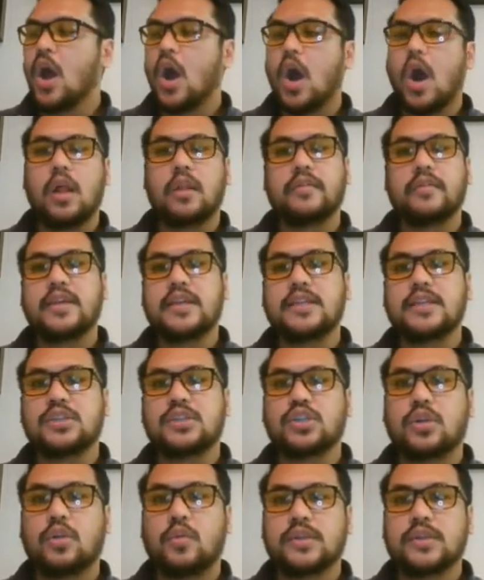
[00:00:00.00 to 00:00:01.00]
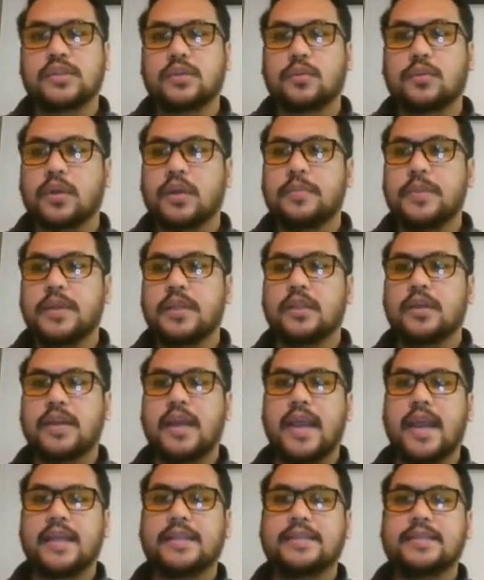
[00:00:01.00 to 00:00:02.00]
All of these Jolt ones that we're going to be
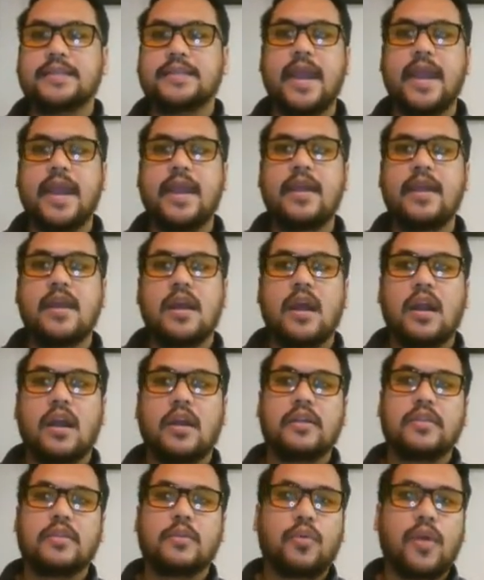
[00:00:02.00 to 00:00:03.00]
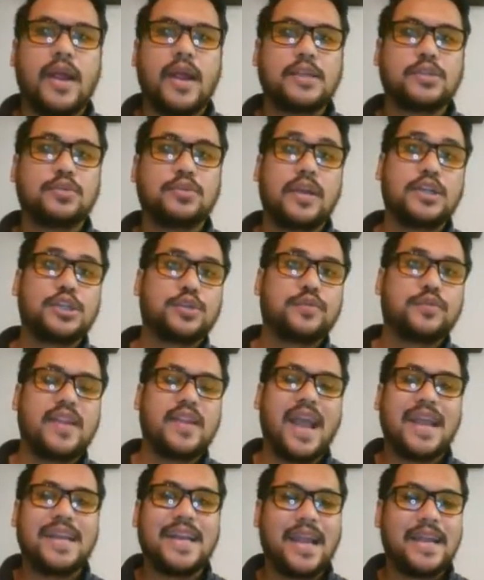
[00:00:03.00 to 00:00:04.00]
looking at today are in the price range of
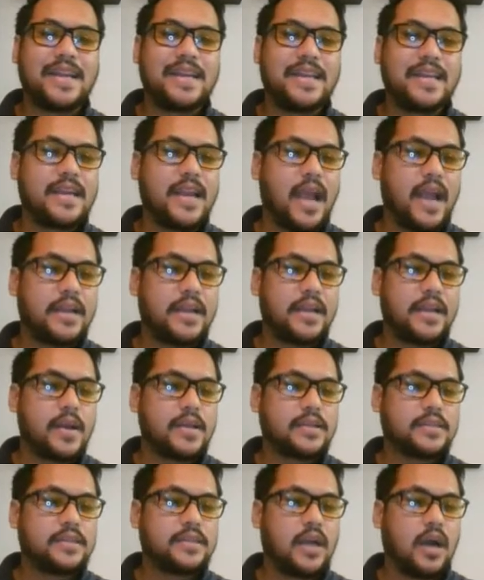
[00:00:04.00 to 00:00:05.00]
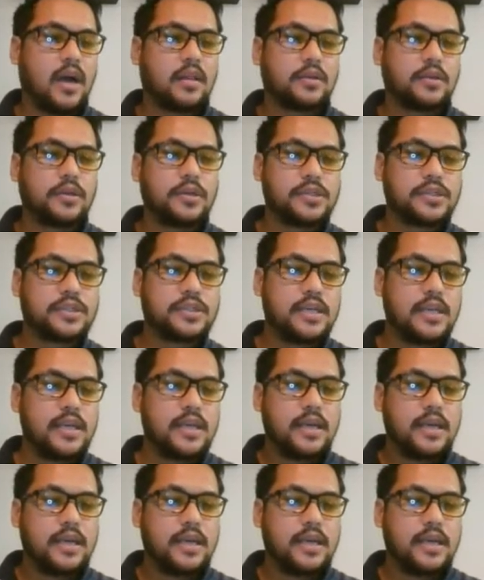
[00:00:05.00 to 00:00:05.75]
9.99 US dollars.